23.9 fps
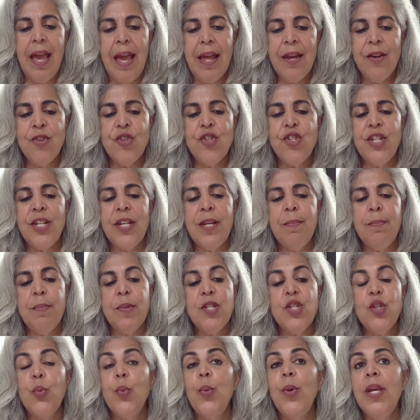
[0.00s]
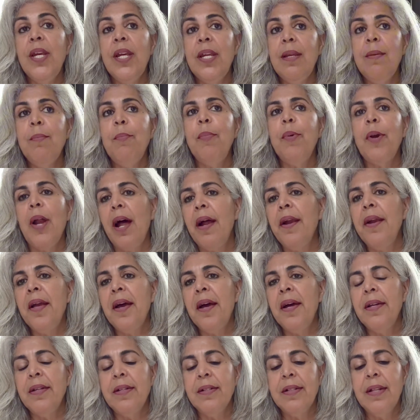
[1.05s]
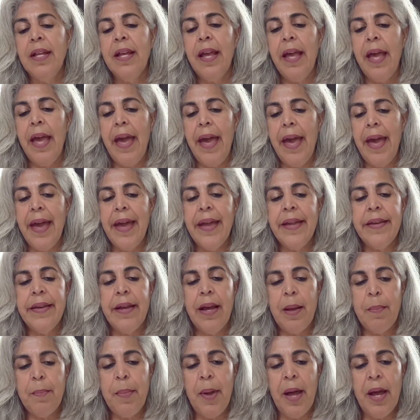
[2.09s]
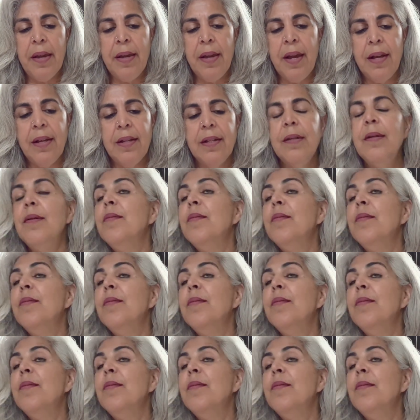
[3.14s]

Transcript: energy between prana and apana,